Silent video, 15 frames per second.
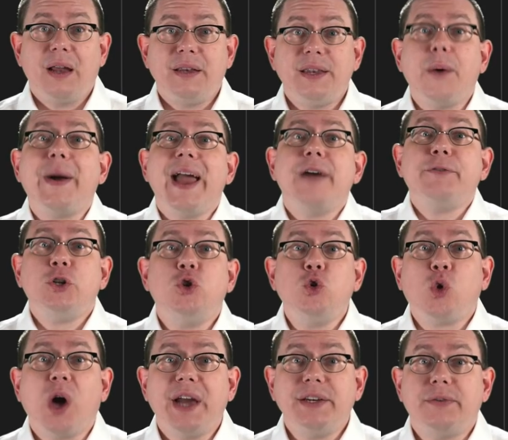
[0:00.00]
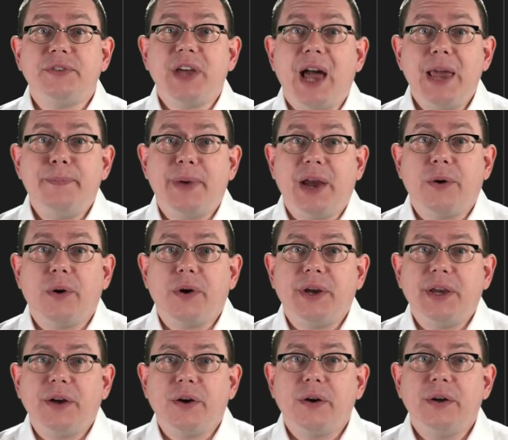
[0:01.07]
Now I have a new kind of type error
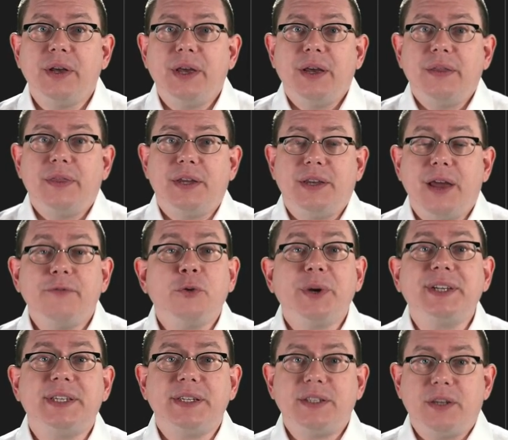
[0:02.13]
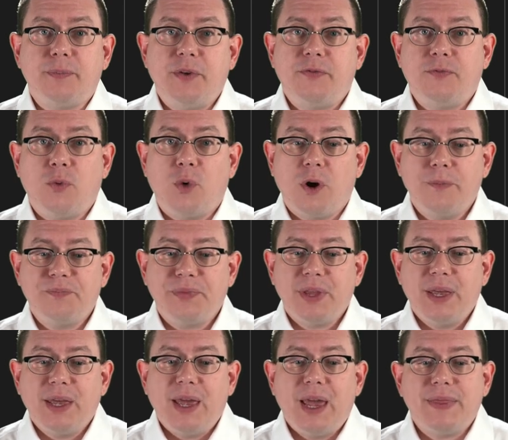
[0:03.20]
here that never existed before.
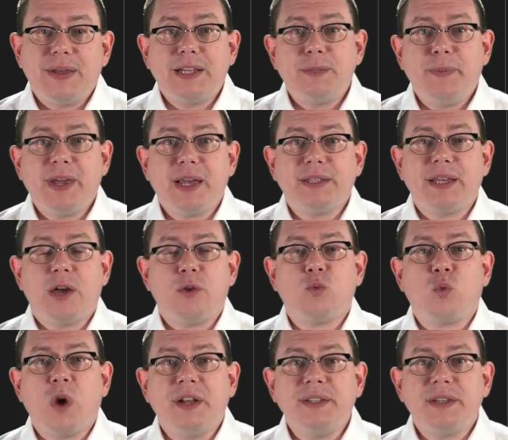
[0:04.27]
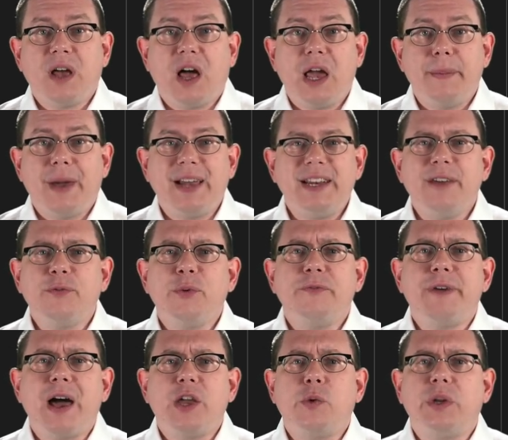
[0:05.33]
And that's because at runtime, I never
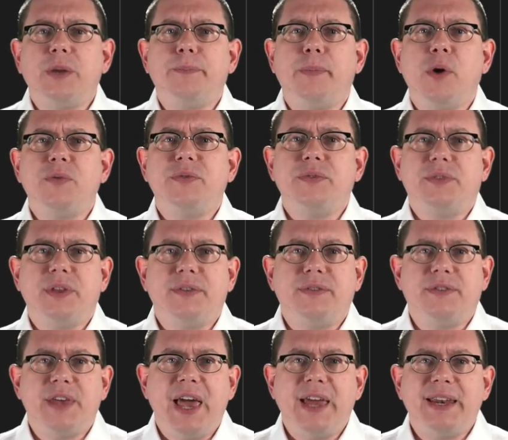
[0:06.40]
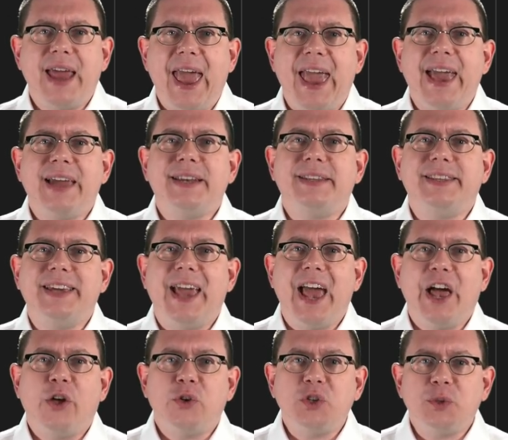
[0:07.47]
evaluated both the then and the
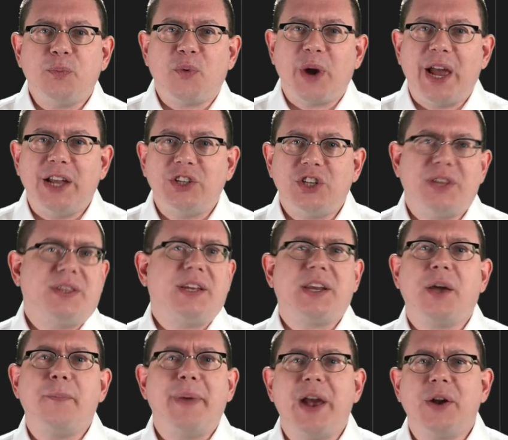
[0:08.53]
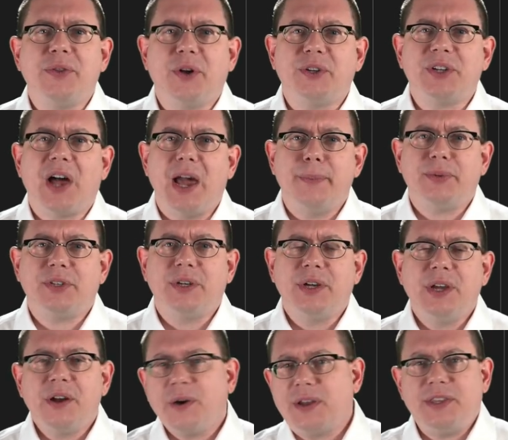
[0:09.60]
else branch and then compared their types.
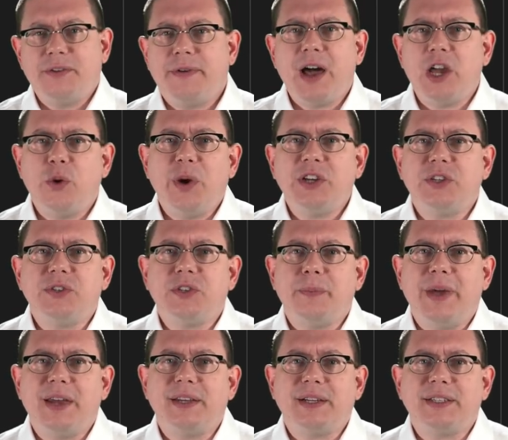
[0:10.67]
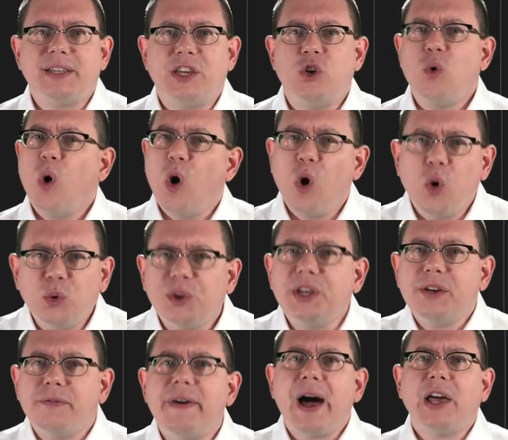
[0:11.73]
Right, the evaluation semantics say you only
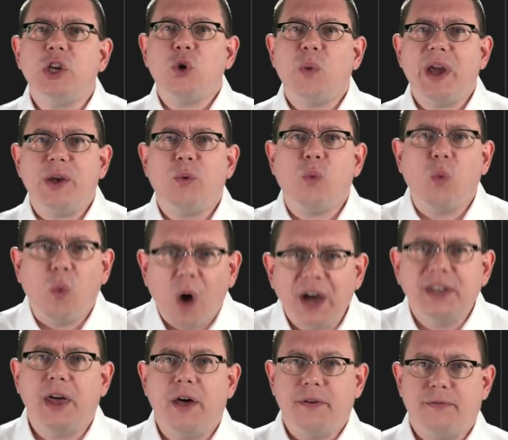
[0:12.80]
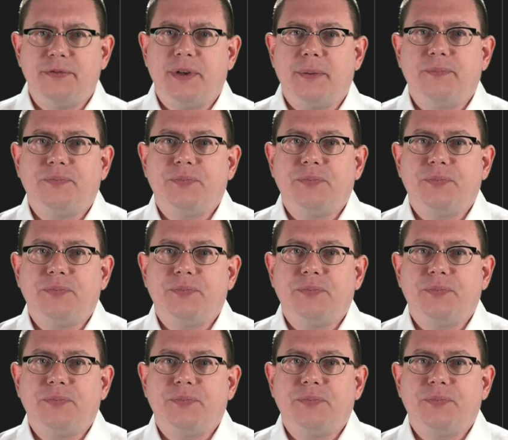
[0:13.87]
evaluate one of them.